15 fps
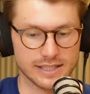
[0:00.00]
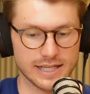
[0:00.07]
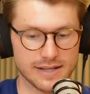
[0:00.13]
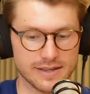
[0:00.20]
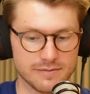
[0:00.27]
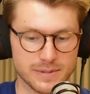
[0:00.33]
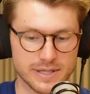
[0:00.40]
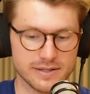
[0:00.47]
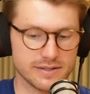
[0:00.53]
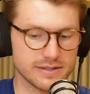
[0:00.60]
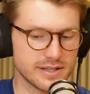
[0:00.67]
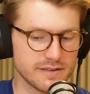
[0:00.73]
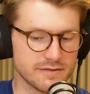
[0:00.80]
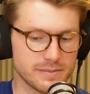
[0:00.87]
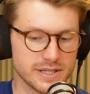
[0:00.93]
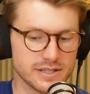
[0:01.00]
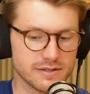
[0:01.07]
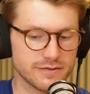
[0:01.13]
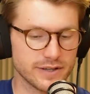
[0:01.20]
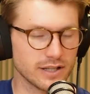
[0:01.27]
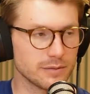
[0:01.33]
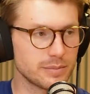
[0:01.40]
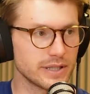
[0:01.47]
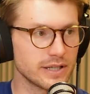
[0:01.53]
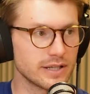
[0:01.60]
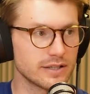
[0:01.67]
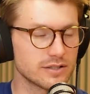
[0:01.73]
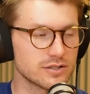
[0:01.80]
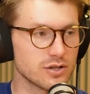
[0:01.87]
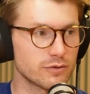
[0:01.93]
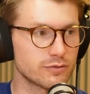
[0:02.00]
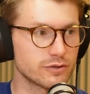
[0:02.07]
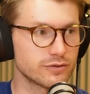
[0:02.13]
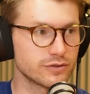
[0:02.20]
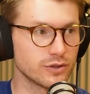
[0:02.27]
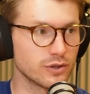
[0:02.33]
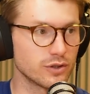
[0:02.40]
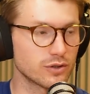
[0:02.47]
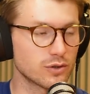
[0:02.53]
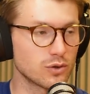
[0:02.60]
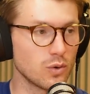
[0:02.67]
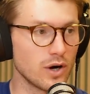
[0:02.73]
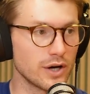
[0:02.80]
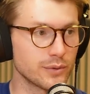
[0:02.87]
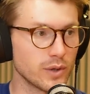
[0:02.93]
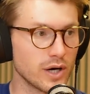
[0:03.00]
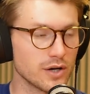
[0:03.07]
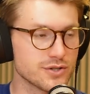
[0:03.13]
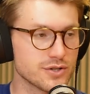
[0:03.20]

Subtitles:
yeah, they've been developing it, Sovereign, for quite a while.